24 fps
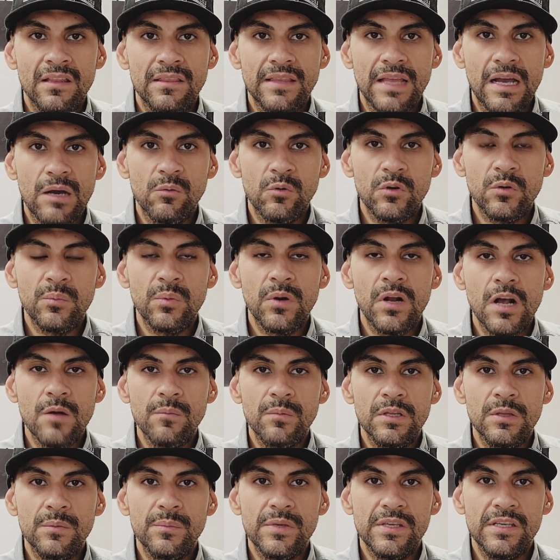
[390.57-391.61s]
that would
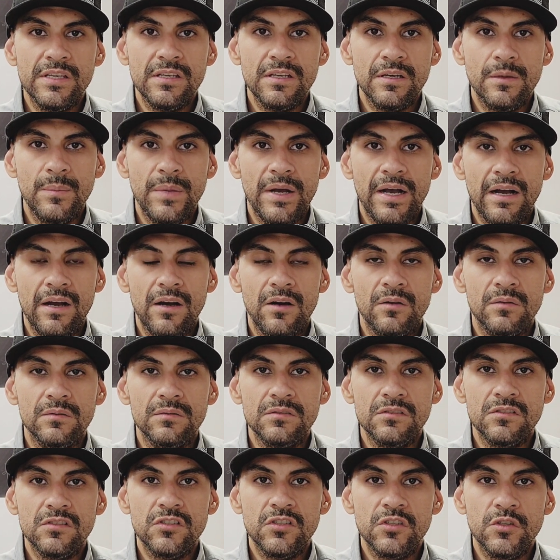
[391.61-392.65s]
probably be about
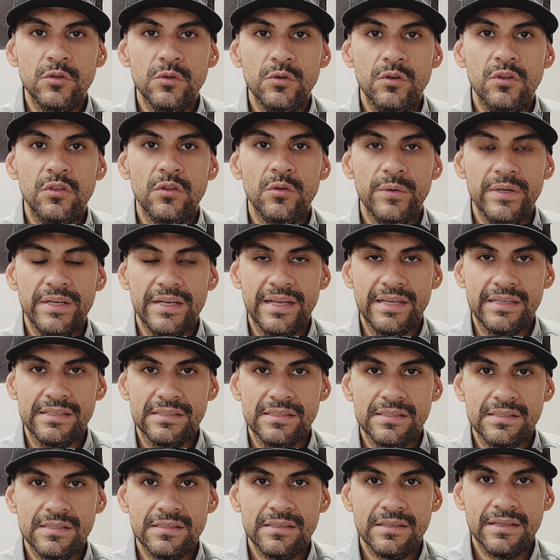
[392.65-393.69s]
2 to 3
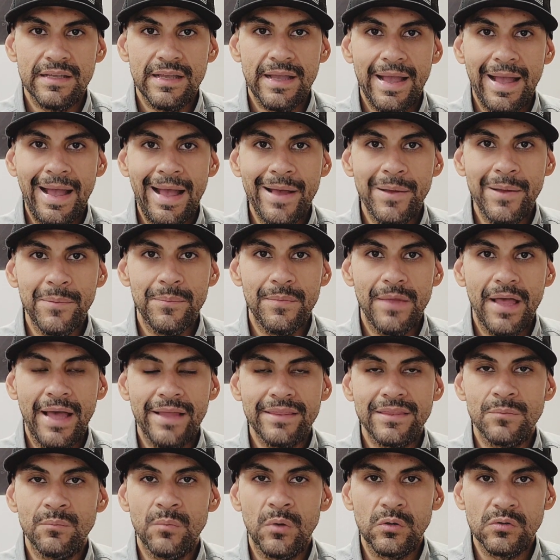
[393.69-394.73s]
days at
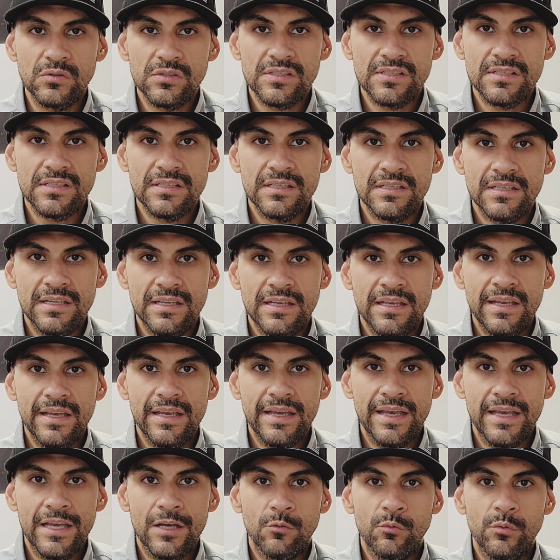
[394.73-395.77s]
the most.
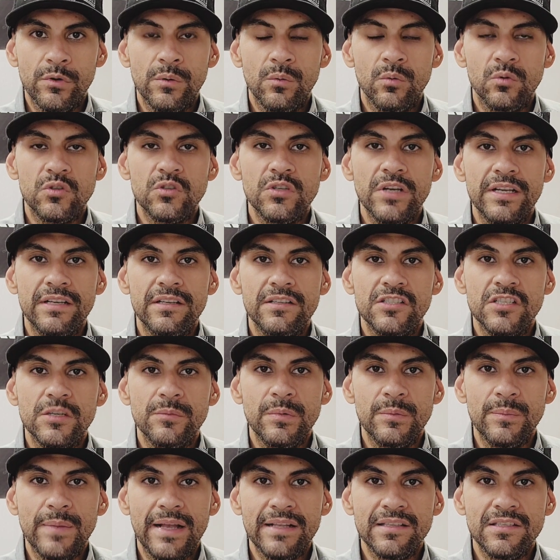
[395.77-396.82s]
And we will try to ship
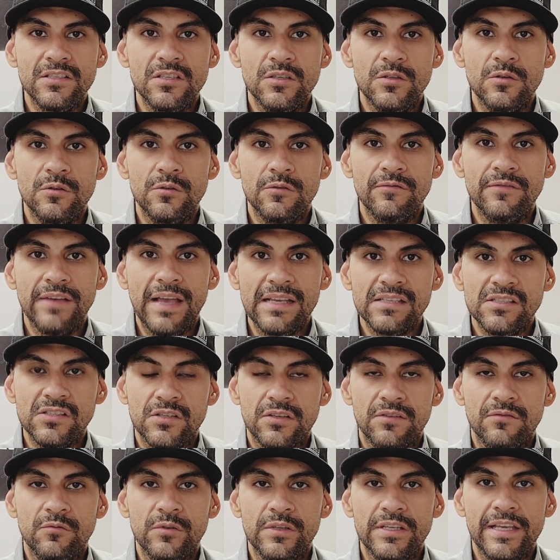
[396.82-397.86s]
it back to you
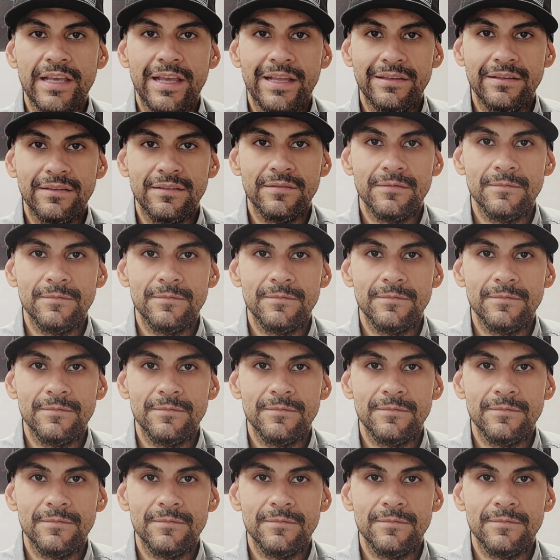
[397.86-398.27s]
faster if we can.